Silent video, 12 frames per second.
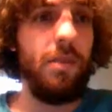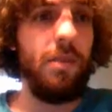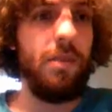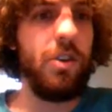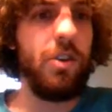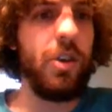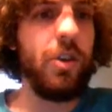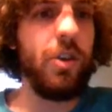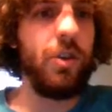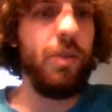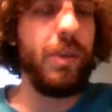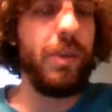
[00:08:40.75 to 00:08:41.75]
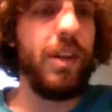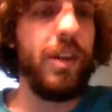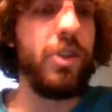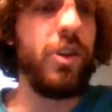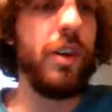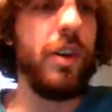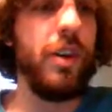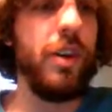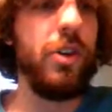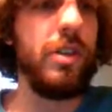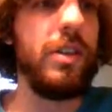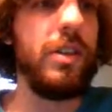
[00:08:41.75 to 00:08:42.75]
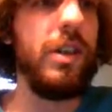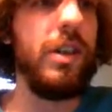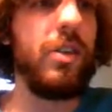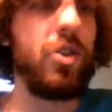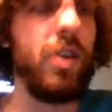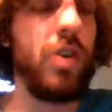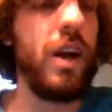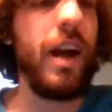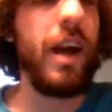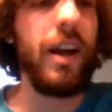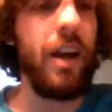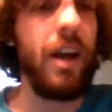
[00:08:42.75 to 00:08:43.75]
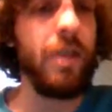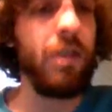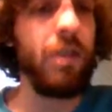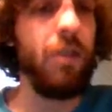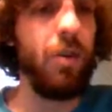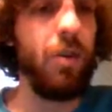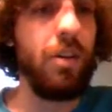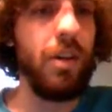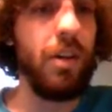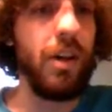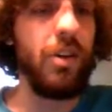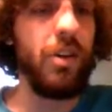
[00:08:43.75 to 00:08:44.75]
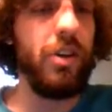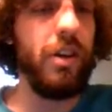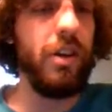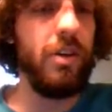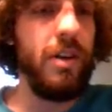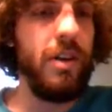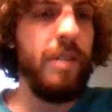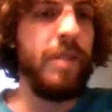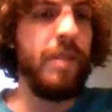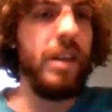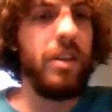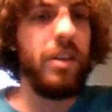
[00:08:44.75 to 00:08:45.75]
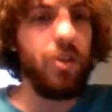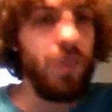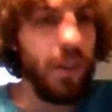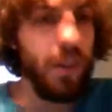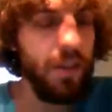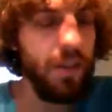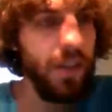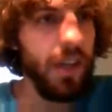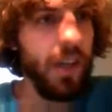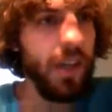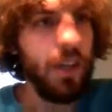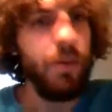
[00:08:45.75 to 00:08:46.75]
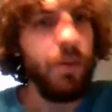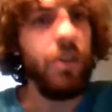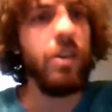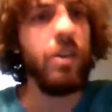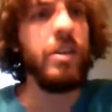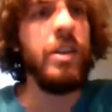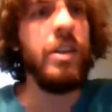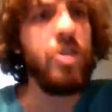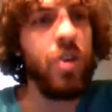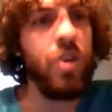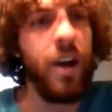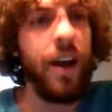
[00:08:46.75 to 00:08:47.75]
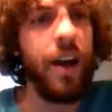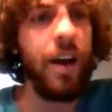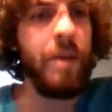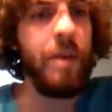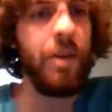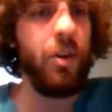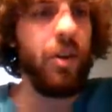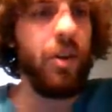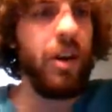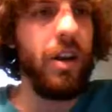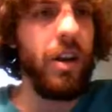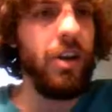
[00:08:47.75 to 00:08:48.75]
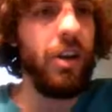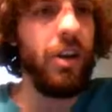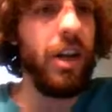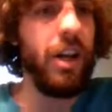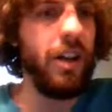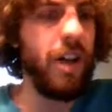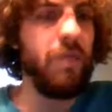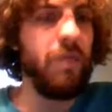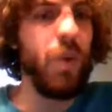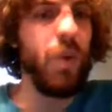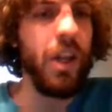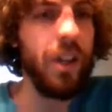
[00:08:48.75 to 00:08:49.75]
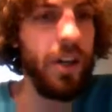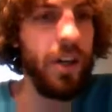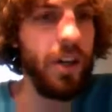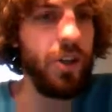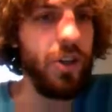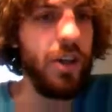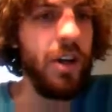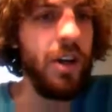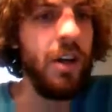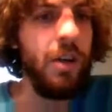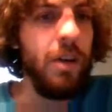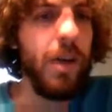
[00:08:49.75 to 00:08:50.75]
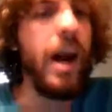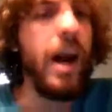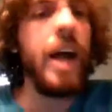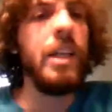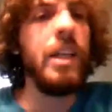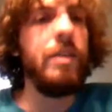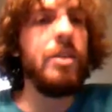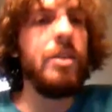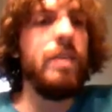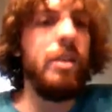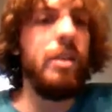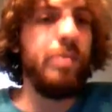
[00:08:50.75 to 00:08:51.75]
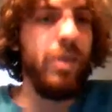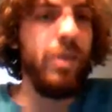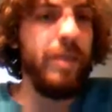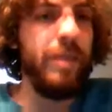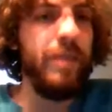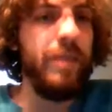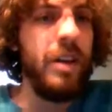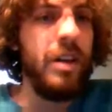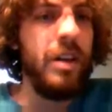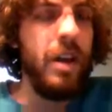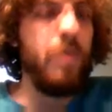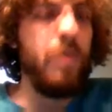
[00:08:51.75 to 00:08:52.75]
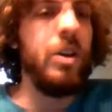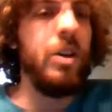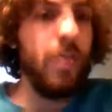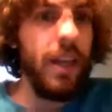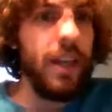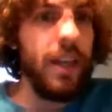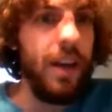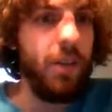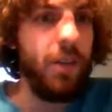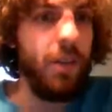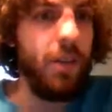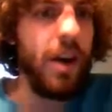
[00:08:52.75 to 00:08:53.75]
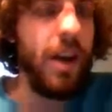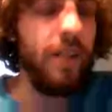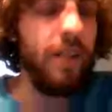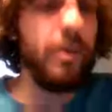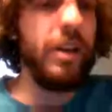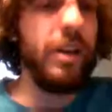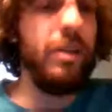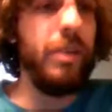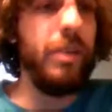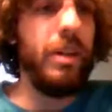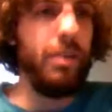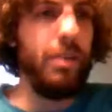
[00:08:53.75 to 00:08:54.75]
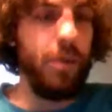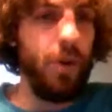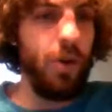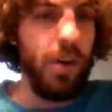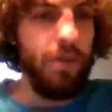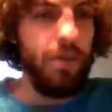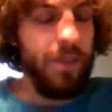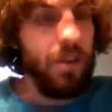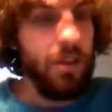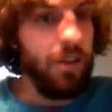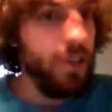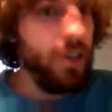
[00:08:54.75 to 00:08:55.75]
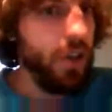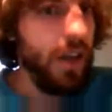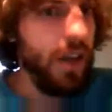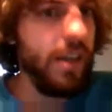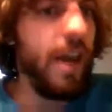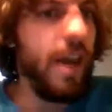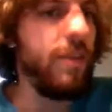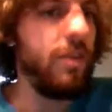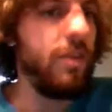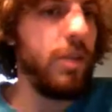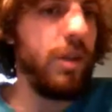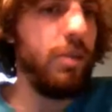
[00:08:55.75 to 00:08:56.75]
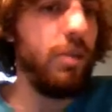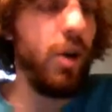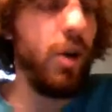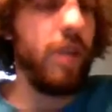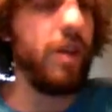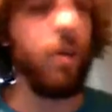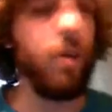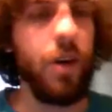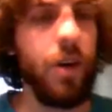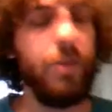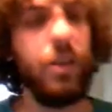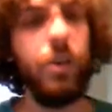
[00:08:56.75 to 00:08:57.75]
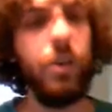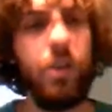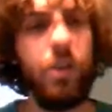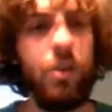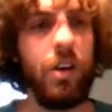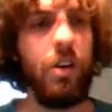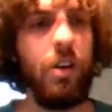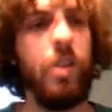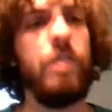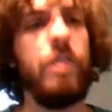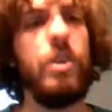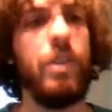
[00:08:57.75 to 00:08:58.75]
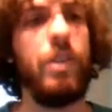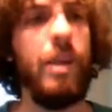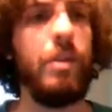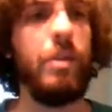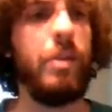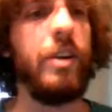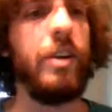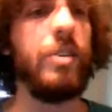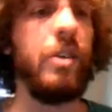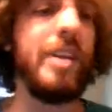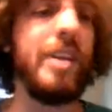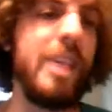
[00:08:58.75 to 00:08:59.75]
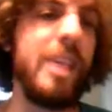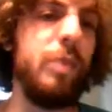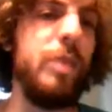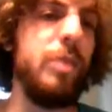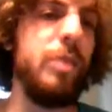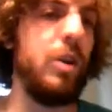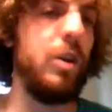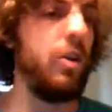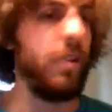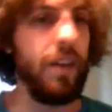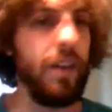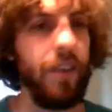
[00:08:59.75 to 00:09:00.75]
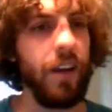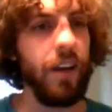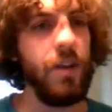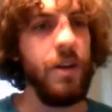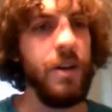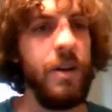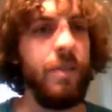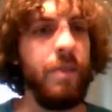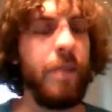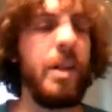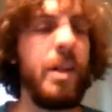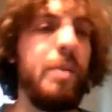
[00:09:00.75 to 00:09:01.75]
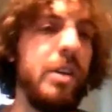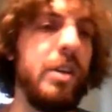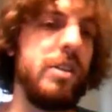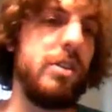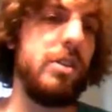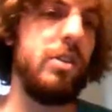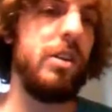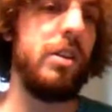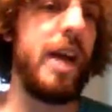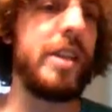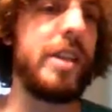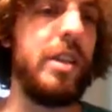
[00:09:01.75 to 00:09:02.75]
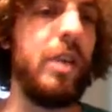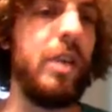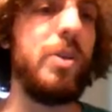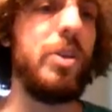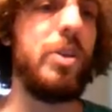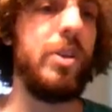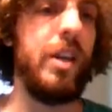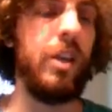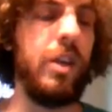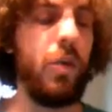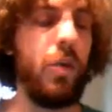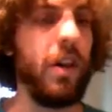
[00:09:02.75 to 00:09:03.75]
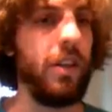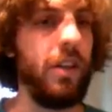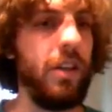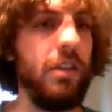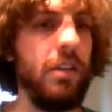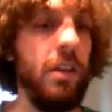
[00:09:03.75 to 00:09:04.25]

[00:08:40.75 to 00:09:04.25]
There's also a potential that you could see strong economic growth in a country, and this is relatively unlikely, but you could see strong economic growth in a country and a lot of wealth in a country, but high levels of unemployment. And we don't like that. We want everybody to be employed. It's inefficient not to have everybody employed, right? You want to be using all of your labor, but also that's how people earn a living. And that brings us to the last thing, which is inequality.